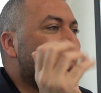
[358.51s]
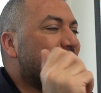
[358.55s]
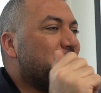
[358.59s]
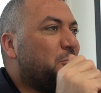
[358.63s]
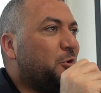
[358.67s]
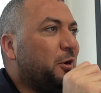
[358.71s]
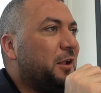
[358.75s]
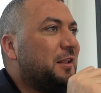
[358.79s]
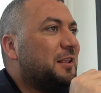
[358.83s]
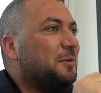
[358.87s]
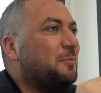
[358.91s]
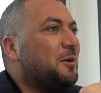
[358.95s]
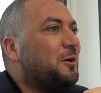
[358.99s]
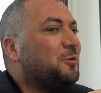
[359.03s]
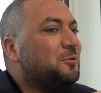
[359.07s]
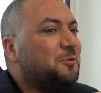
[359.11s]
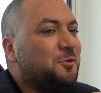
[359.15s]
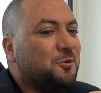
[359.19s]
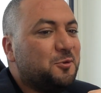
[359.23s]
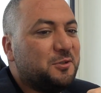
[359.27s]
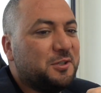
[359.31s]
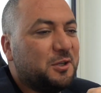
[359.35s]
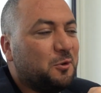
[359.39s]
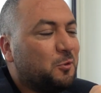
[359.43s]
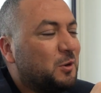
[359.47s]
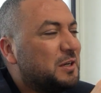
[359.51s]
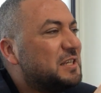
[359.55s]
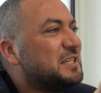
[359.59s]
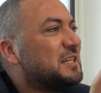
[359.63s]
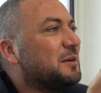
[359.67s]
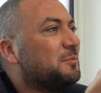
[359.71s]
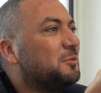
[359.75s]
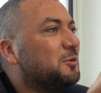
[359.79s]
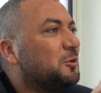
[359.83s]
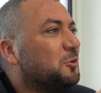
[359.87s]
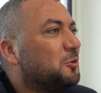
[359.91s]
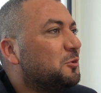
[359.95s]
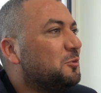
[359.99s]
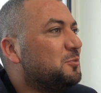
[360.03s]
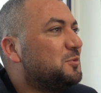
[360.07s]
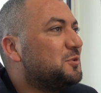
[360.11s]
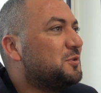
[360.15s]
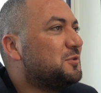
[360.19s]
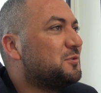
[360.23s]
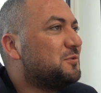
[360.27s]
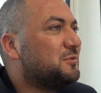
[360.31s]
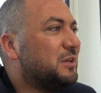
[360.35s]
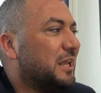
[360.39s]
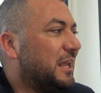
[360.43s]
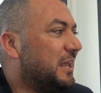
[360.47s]
Forget about using WhatsApp
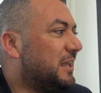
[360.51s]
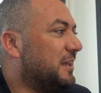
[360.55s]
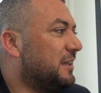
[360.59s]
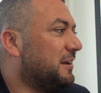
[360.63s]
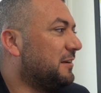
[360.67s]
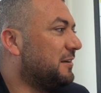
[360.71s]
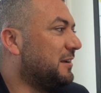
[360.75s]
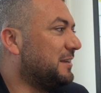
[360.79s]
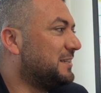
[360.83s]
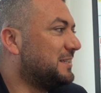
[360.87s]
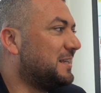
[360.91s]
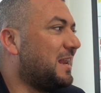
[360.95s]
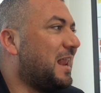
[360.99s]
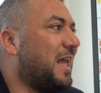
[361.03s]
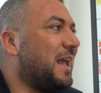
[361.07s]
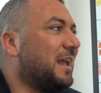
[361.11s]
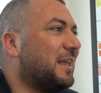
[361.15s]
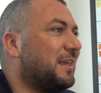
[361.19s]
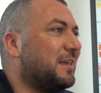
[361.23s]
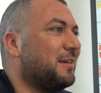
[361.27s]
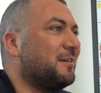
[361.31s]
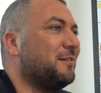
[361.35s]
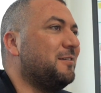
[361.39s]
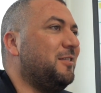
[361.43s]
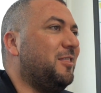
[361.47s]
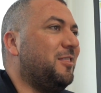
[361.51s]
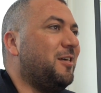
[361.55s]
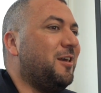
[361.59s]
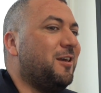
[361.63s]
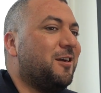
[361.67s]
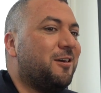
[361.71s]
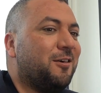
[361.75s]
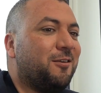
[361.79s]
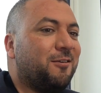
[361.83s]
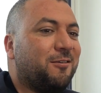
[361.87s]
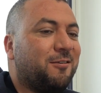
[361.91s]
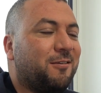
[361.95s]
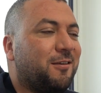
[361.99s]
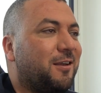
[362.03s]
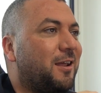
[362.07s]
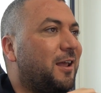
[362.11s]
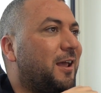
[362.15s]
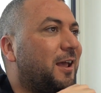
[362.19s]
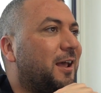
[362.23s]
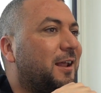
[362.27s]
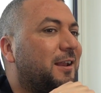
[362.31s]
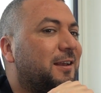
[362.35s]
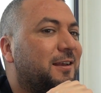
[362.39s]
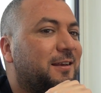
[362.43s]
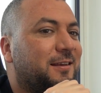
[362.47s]
groups here, Slack there,
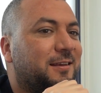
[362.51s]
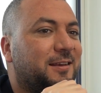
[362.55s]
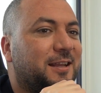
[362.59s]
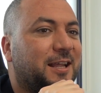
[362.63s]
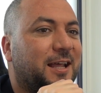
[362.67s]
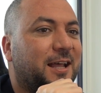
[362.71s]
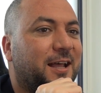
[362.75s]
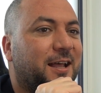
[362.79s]
and